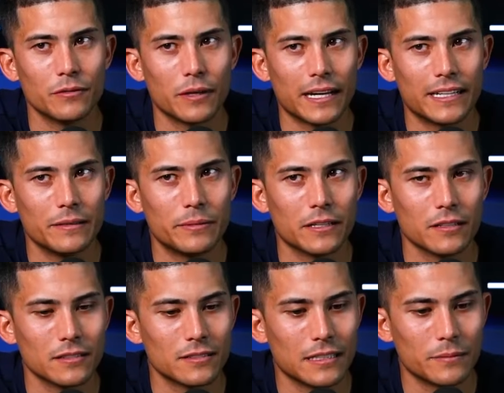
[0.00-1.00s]
And when I keep
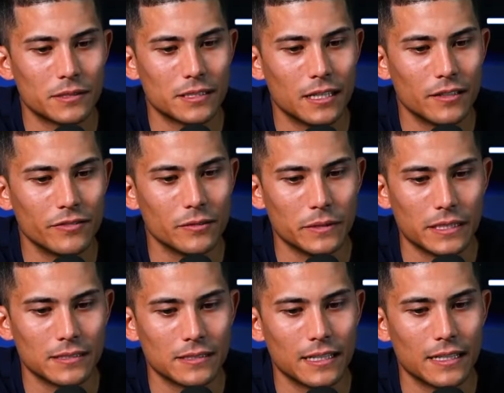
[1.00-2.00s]
hearing the same stuff, it
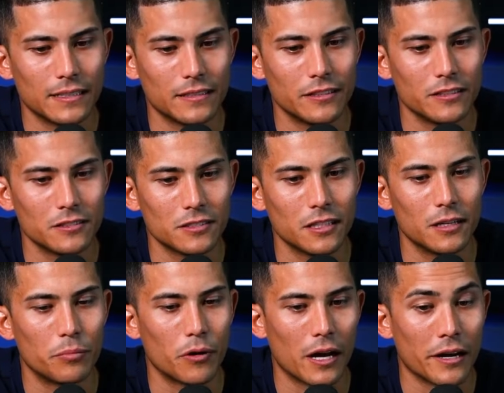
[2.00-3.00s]
means that there's mm. a
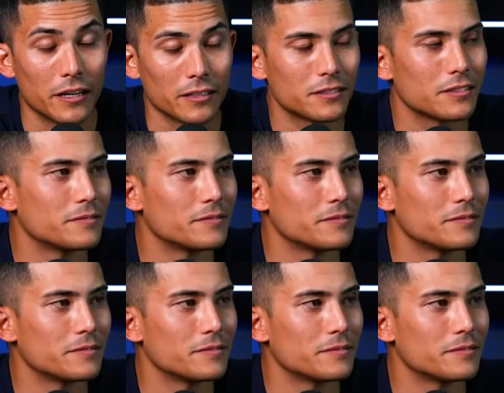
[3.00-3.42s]
product.